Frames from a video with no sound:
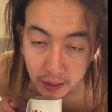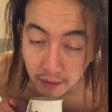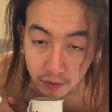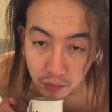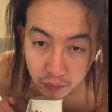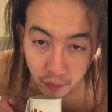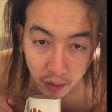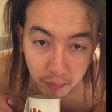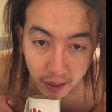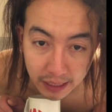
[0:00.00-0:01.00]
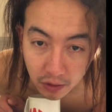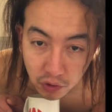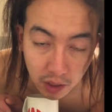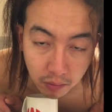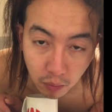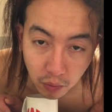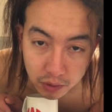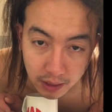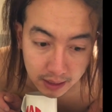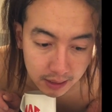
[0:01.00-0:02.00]
Everything was fine. My energy level
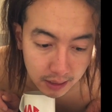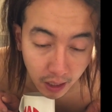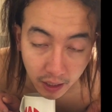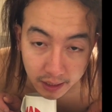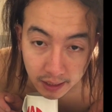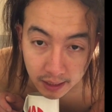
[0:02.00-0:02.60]
was like nine.